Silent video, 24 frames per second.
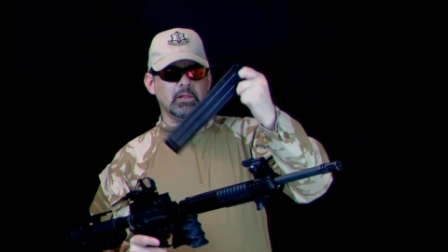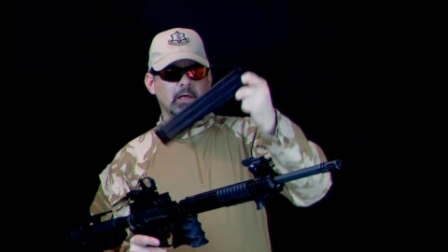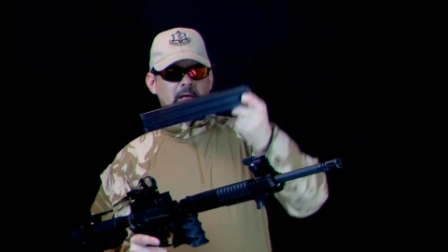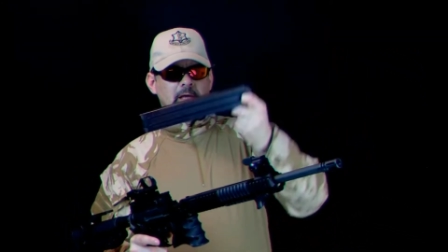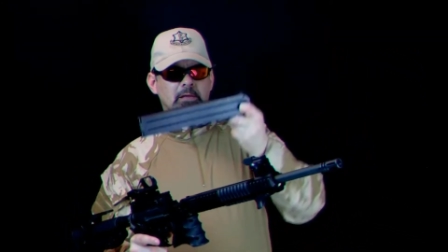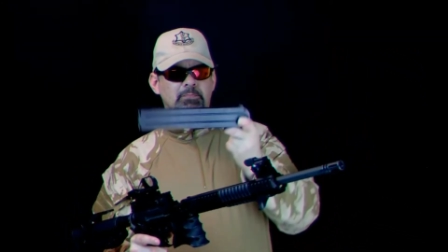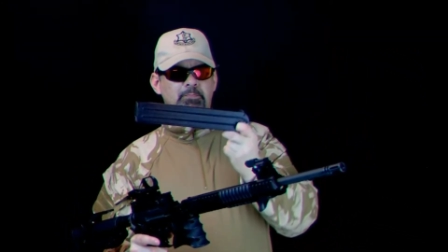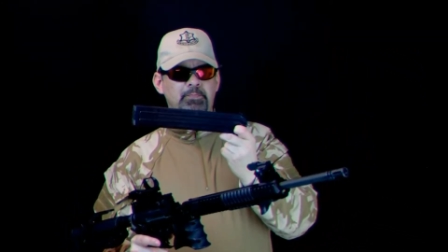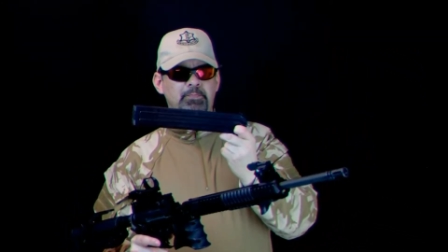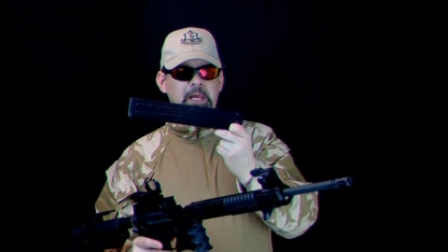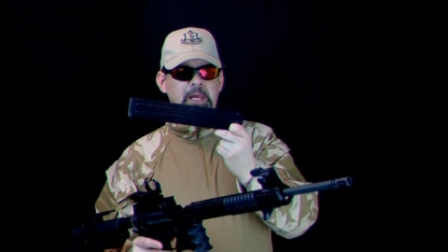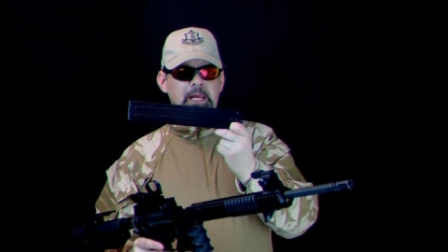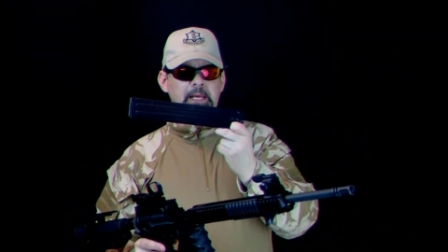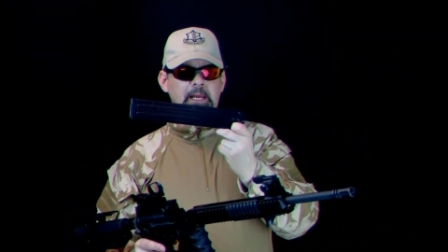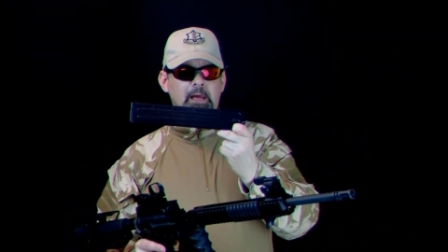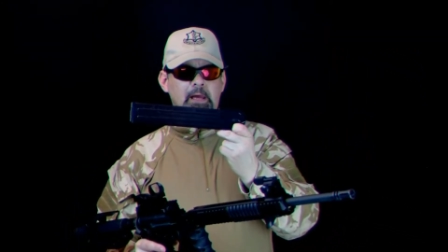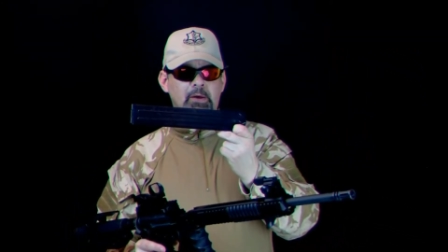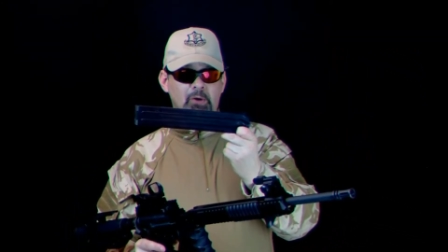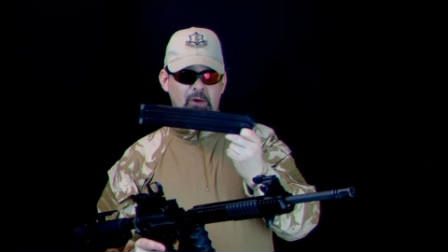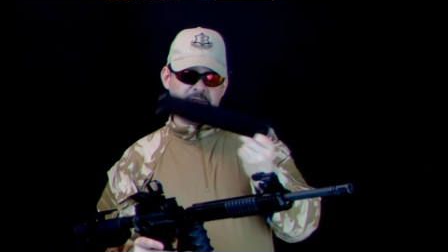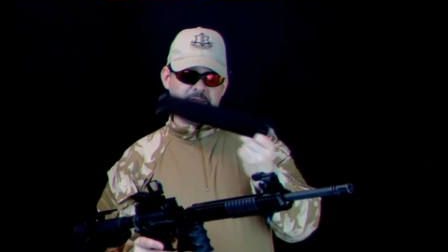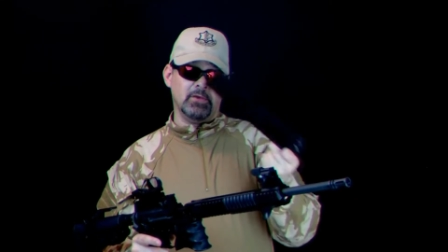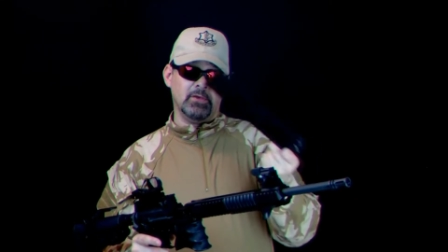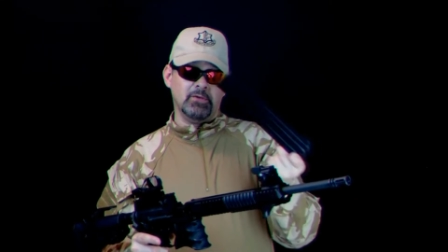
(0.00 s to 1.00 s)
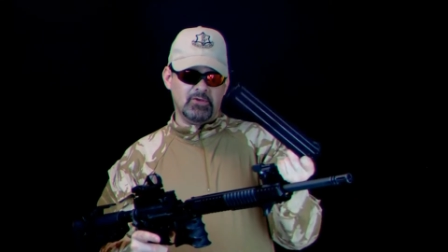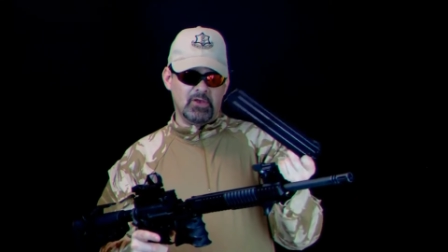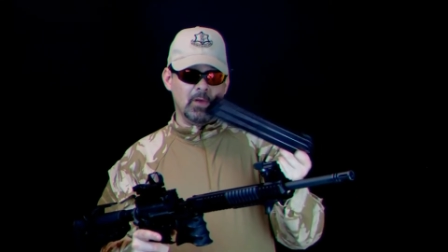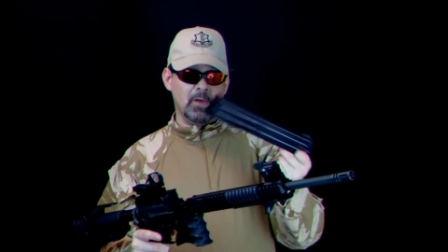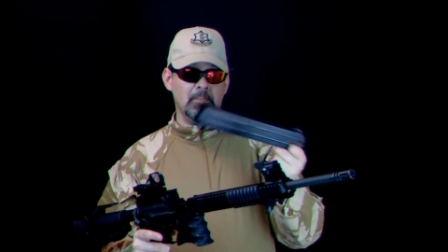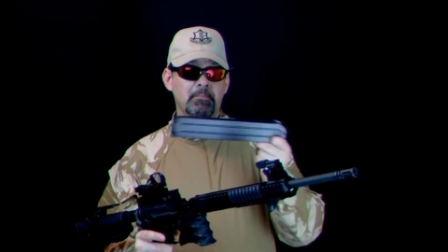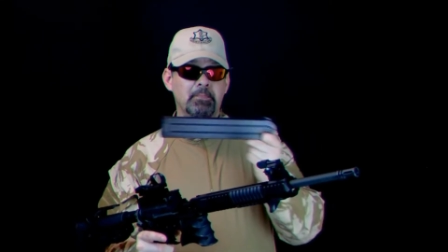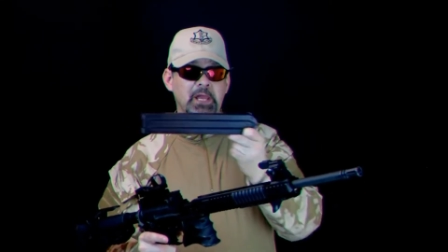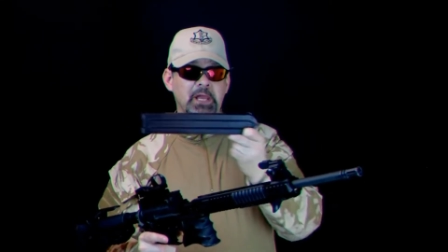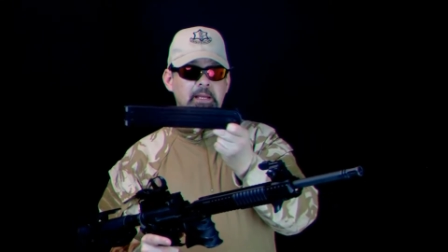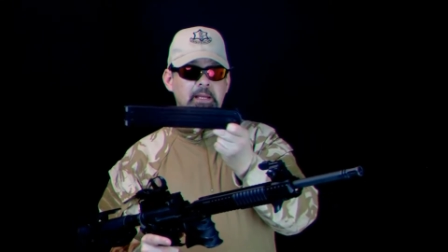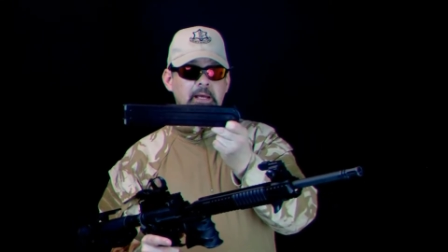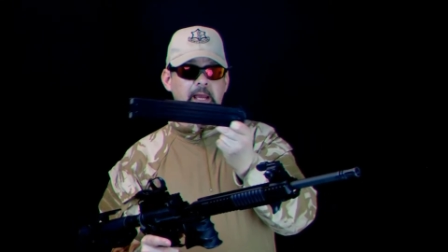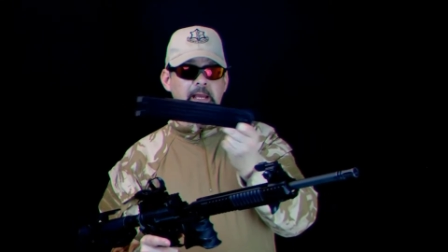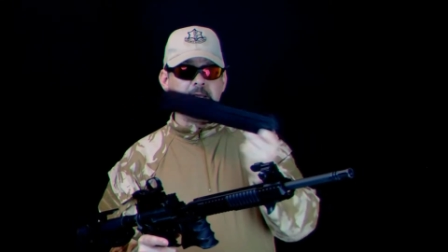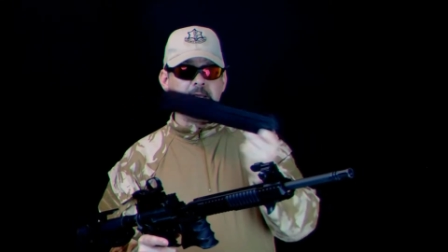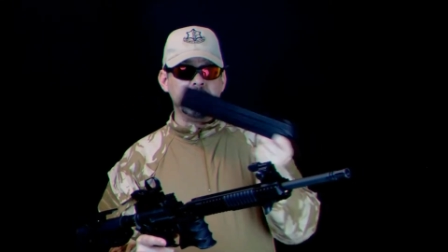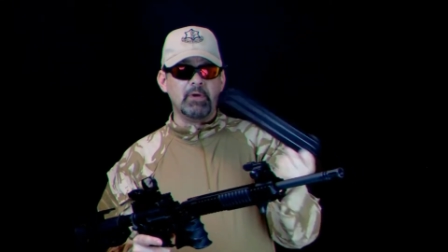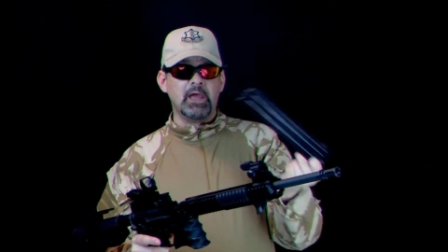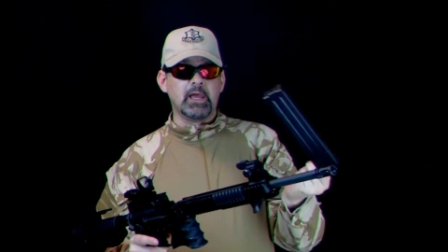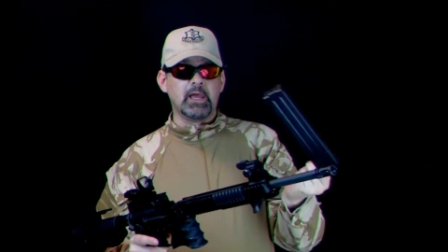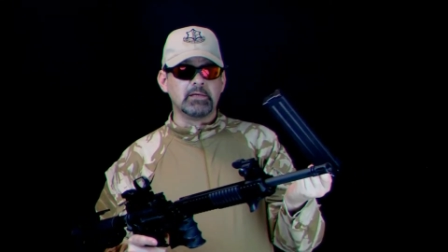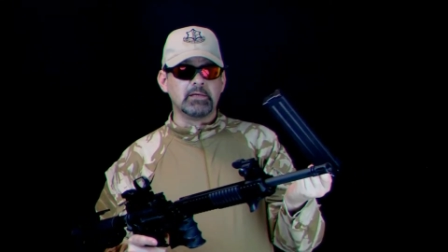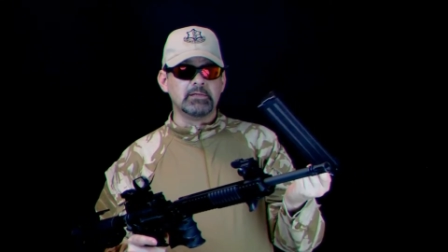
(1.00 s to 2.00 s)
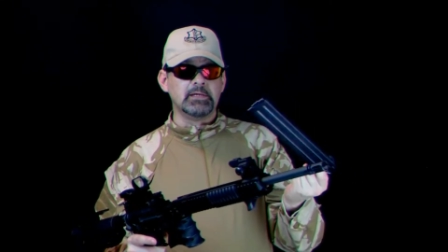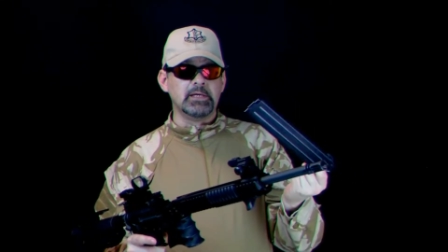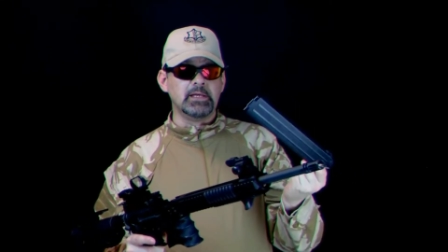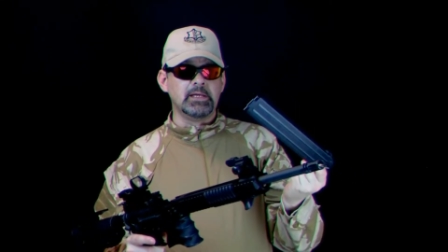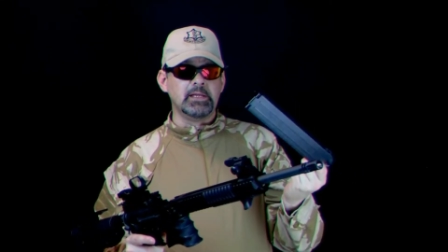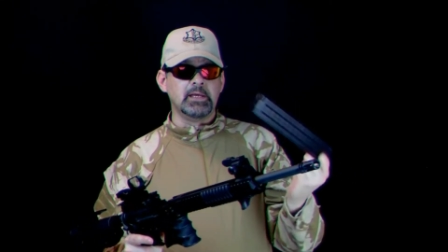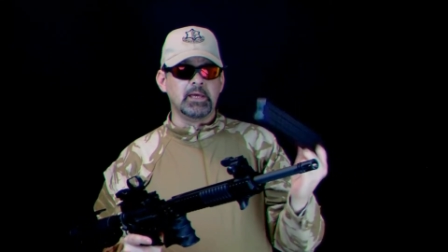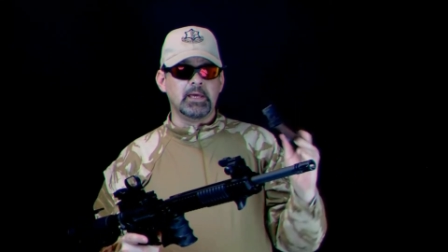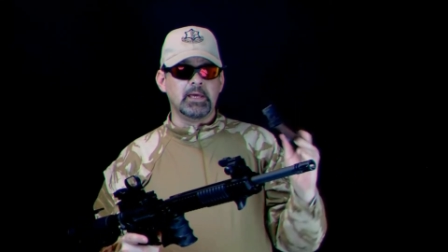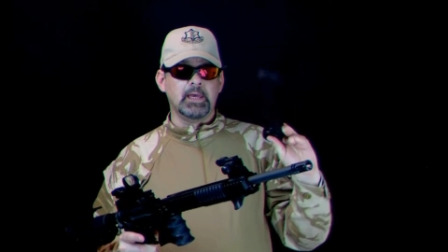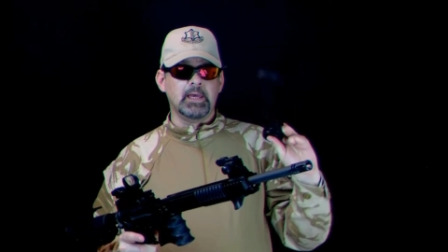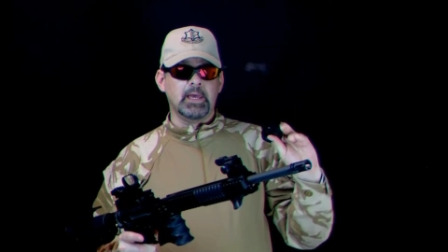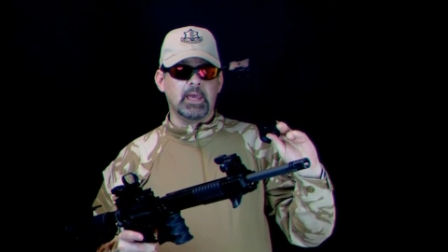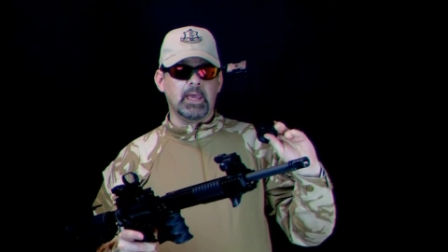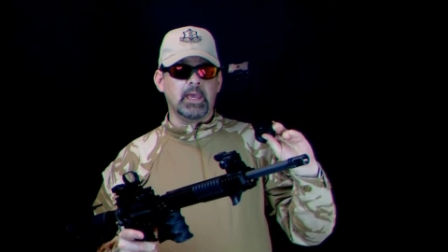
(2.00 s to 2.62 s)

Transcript: like it's a P90 magazine,